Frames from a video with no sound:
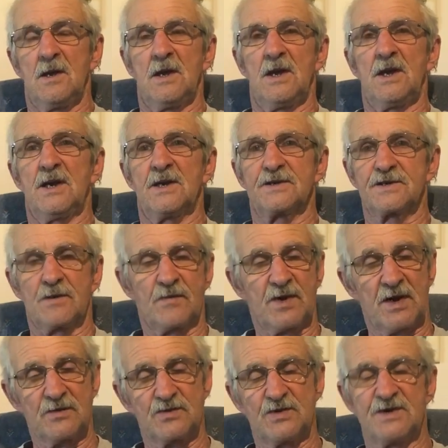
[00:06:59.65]
And
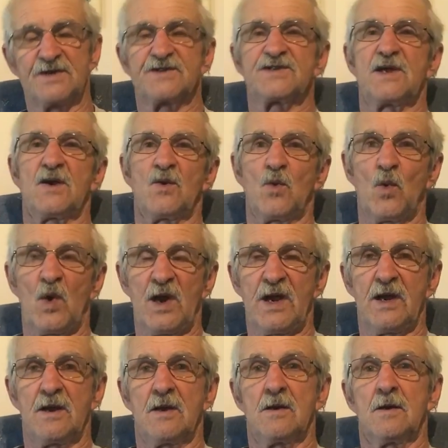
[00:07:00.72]
sometimes we just sit and
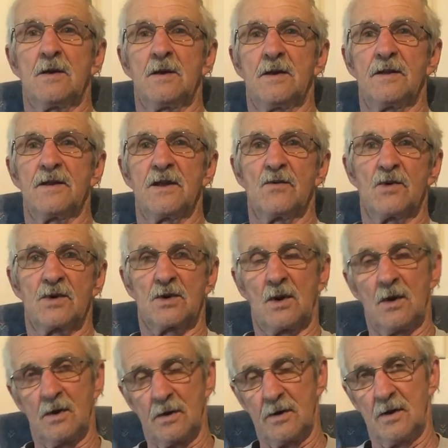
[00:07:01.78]
wait, and they would
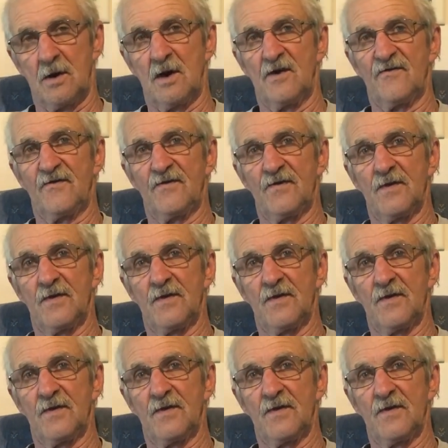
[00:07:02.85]
call it off.